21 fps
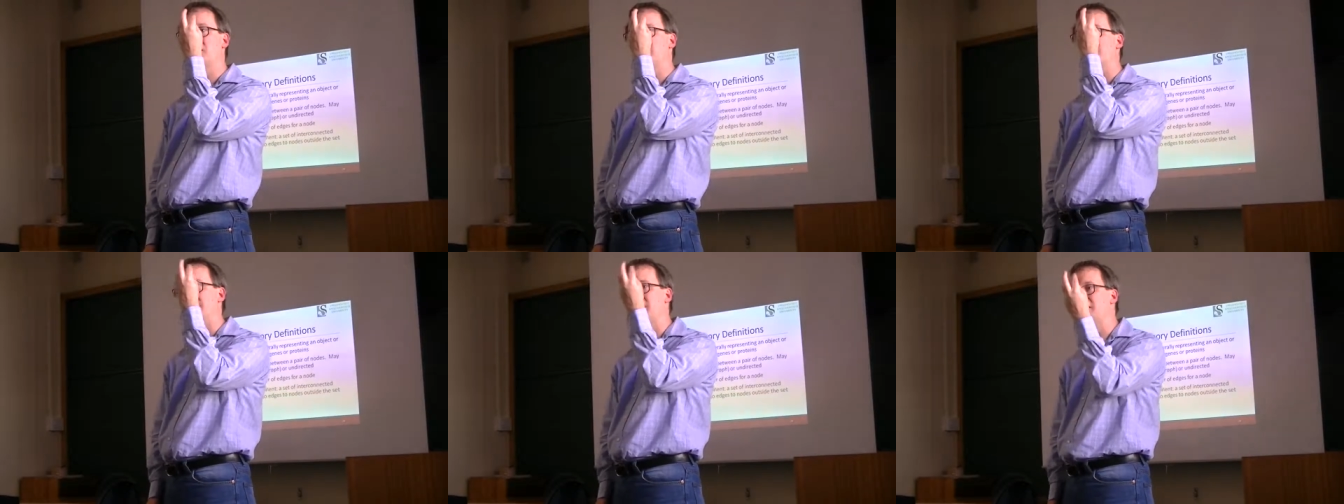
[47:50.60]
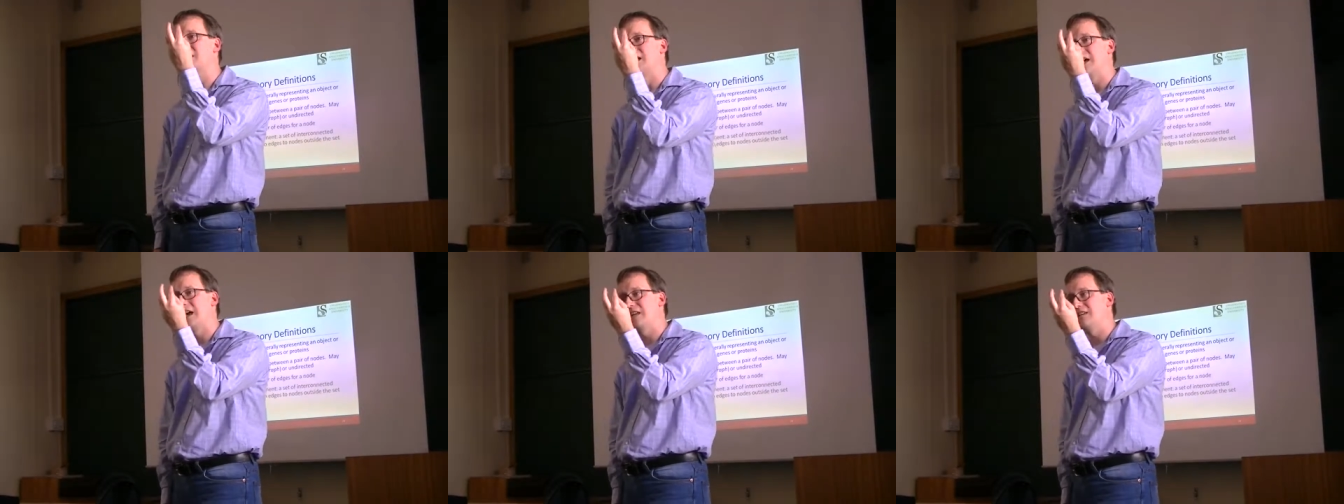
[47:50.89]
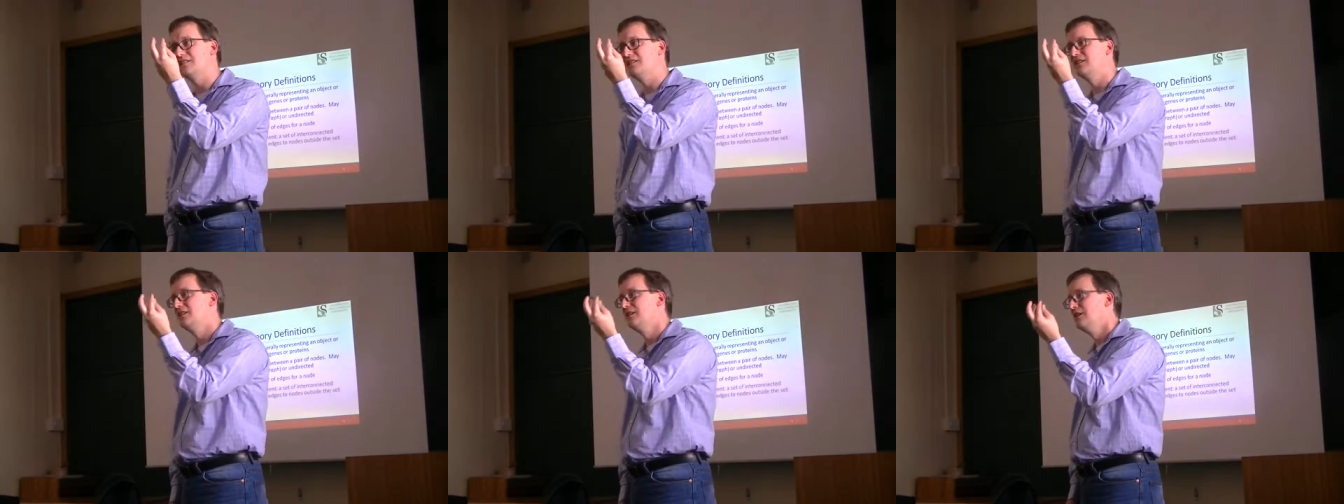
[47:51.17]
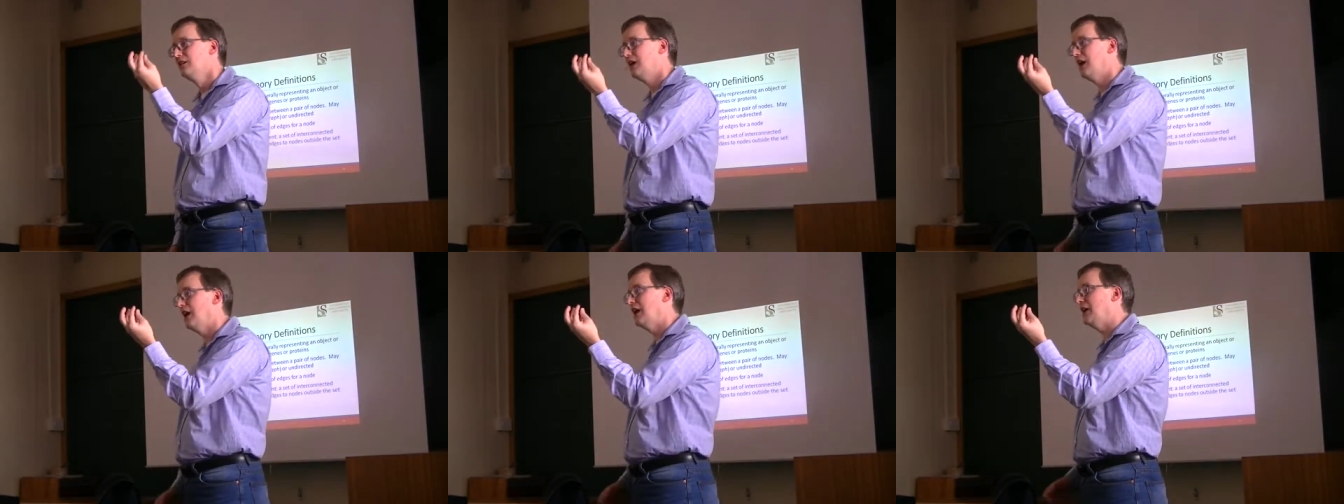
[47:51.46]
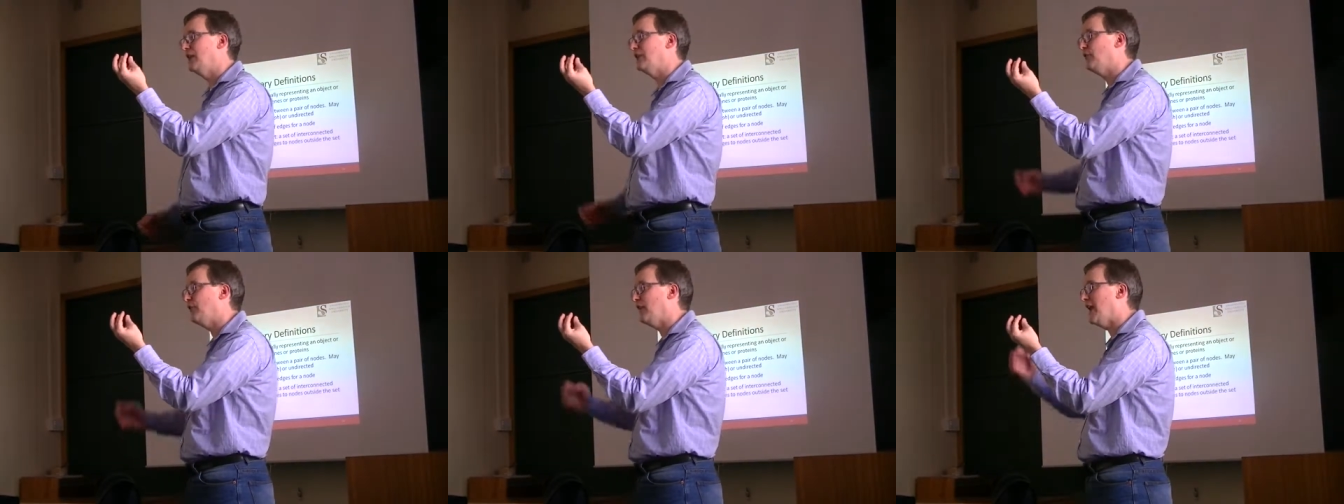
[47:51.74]
like that,
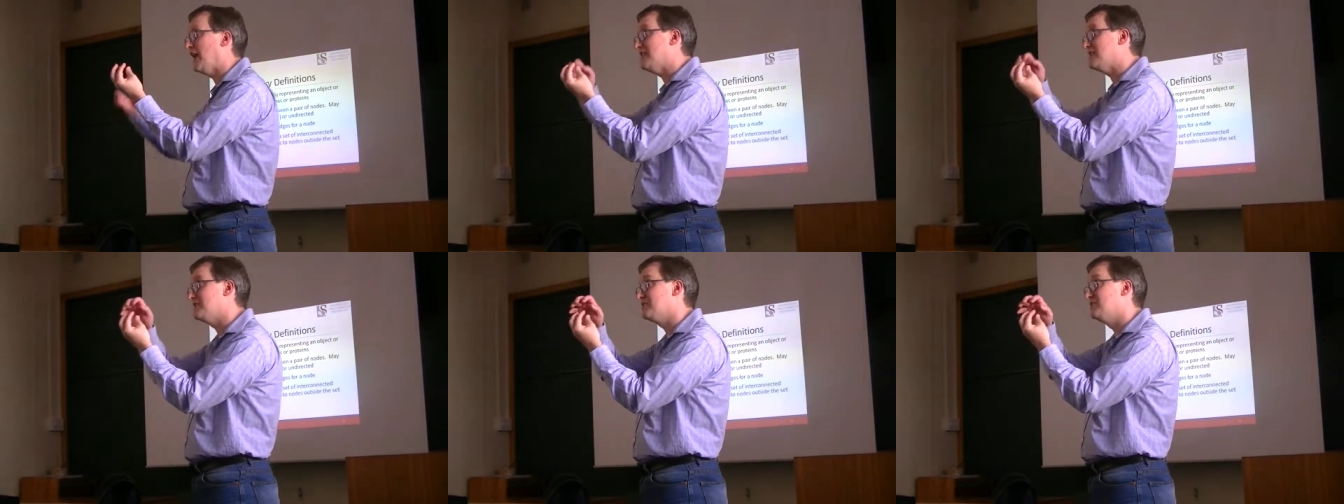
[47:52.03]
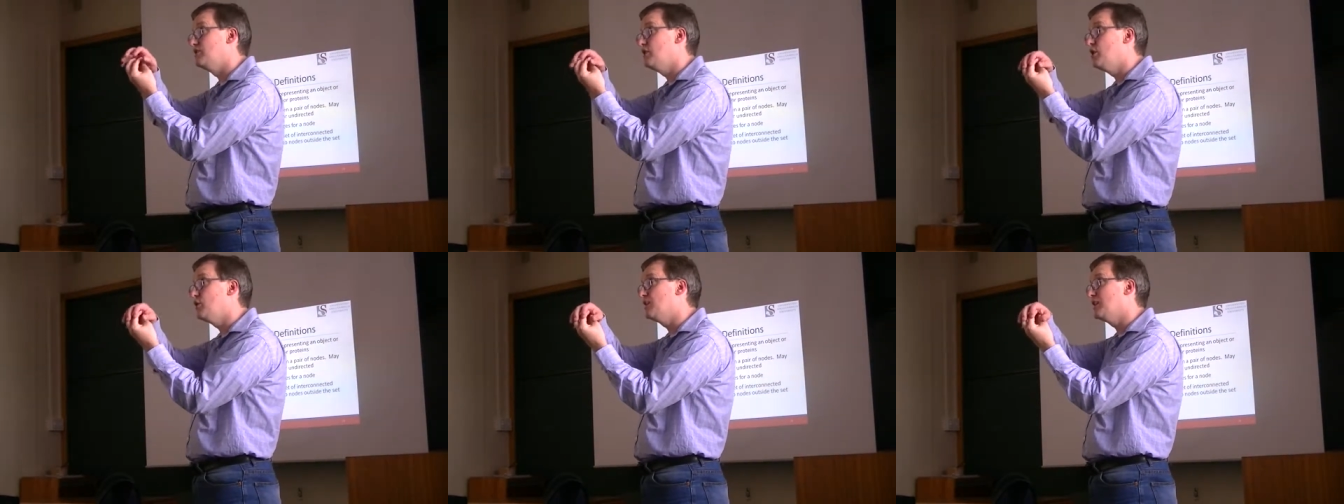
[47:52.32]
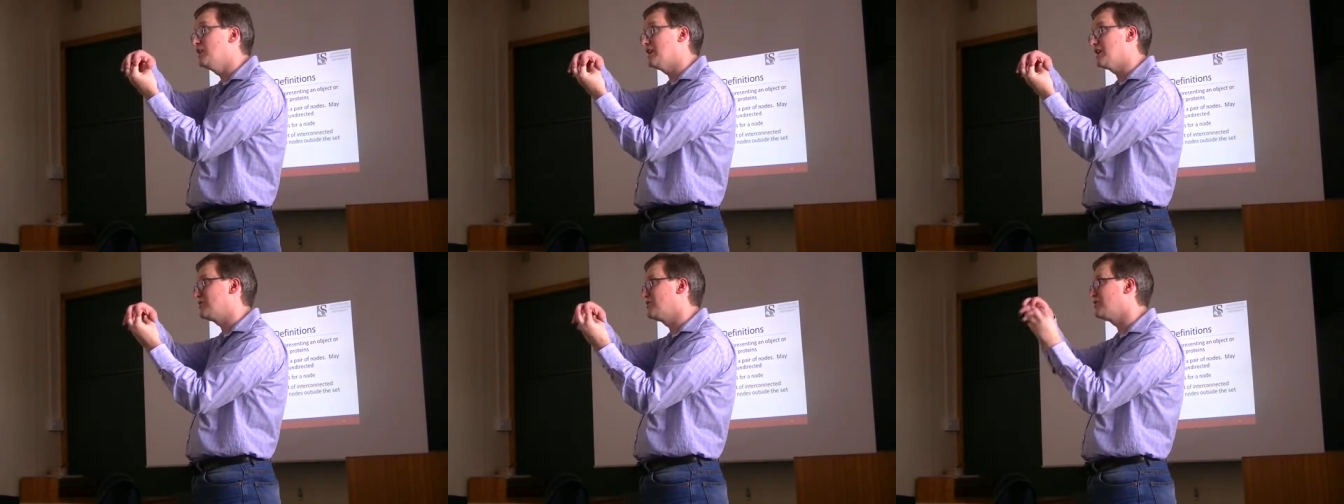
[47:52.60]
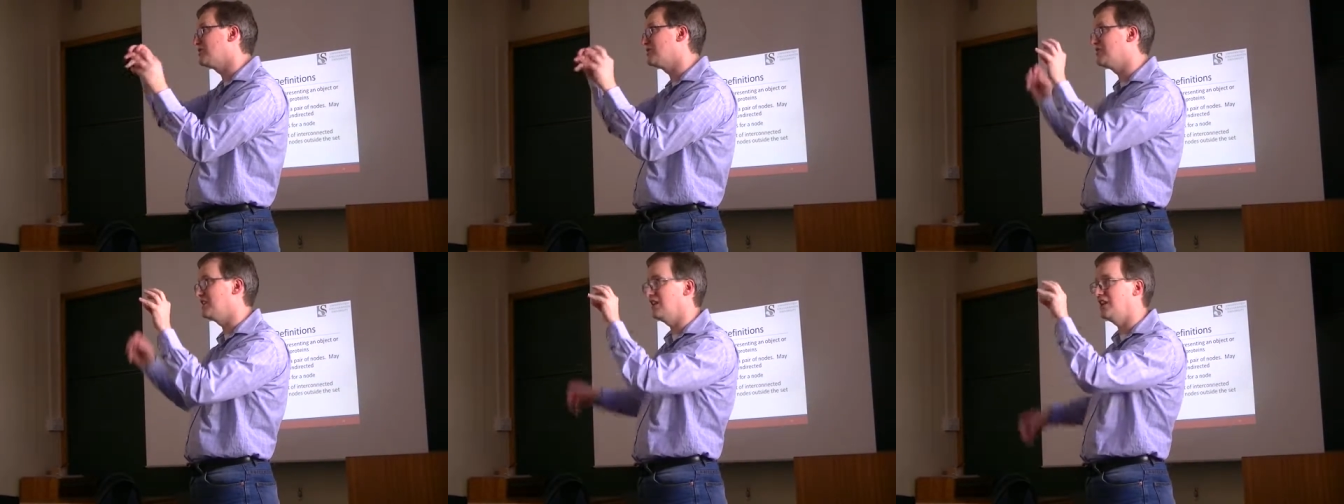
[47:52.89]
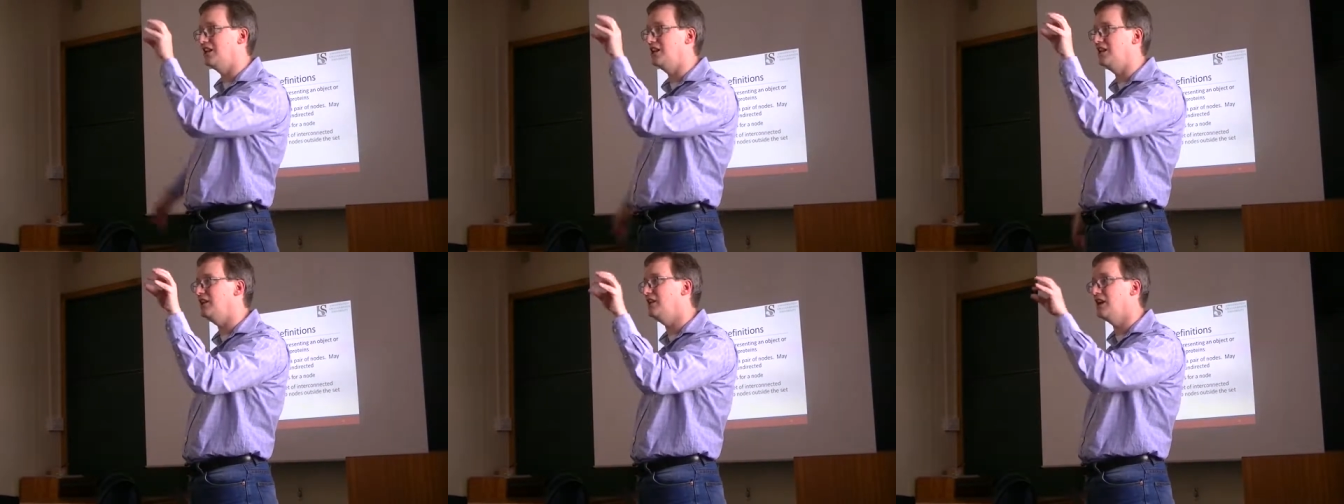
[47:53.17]
if it has no connections to
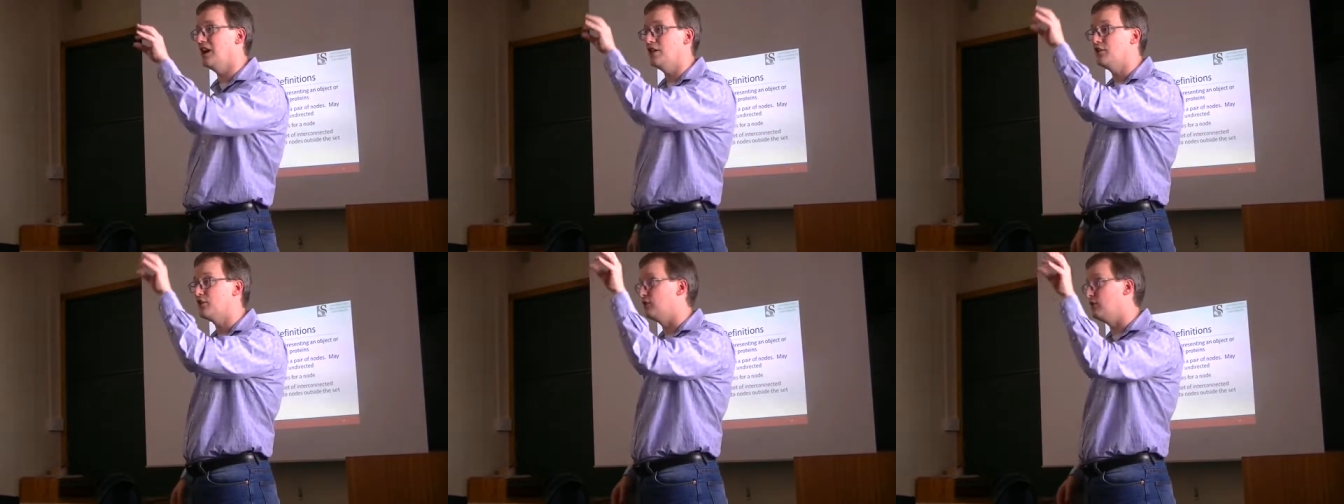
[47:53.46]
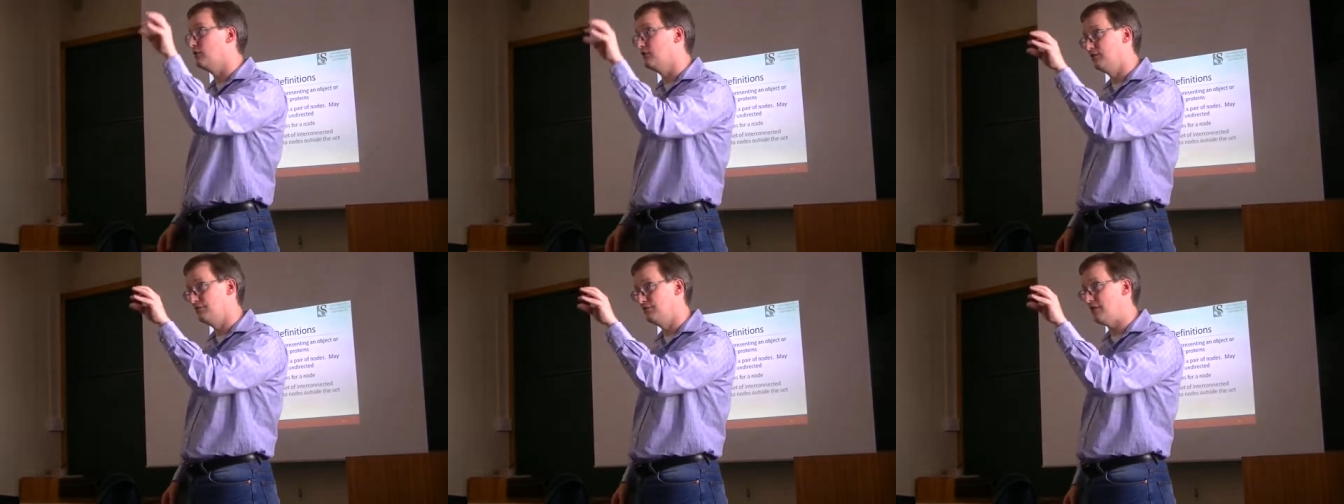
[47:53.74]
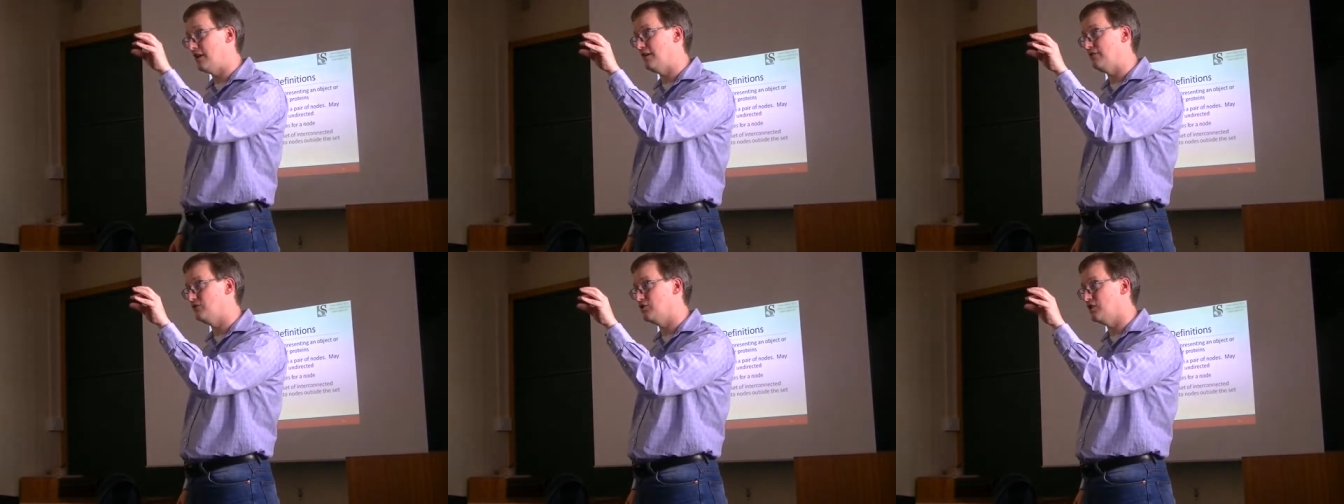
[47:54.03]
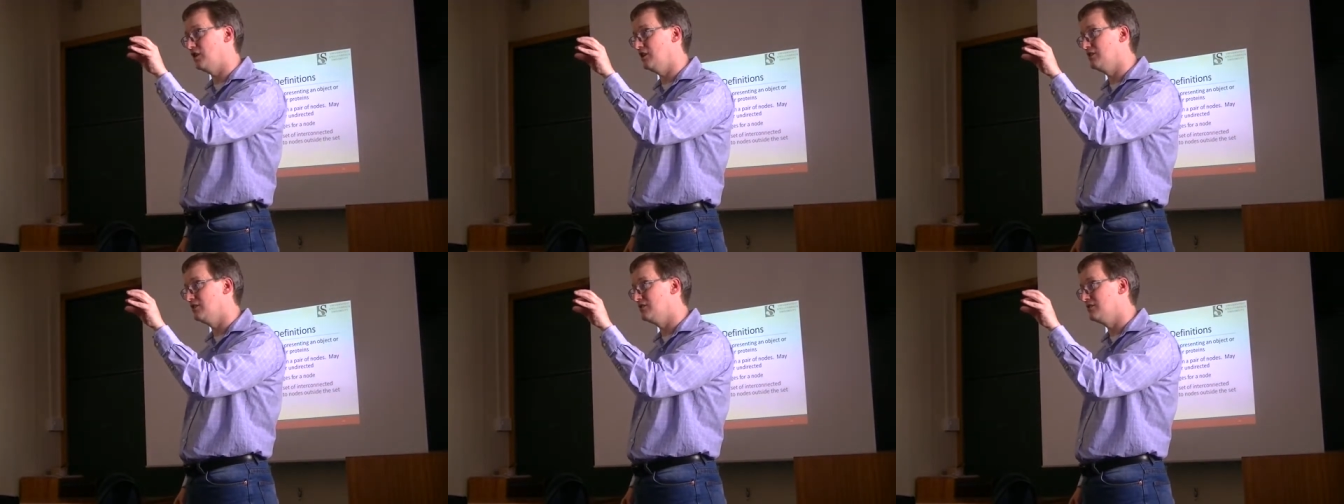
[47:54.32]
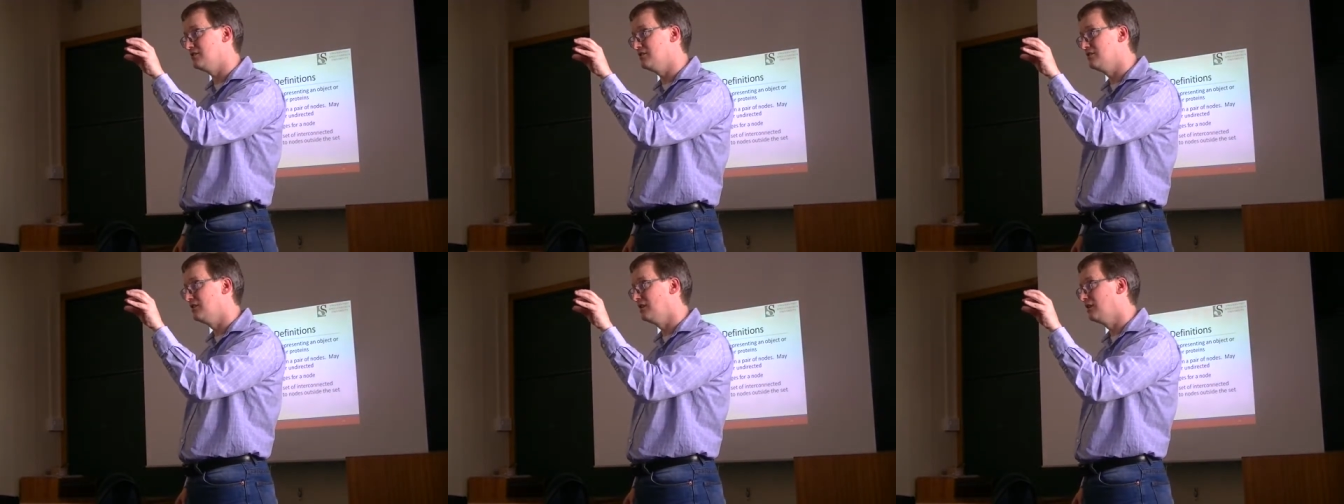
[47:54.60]
any other 5 genes,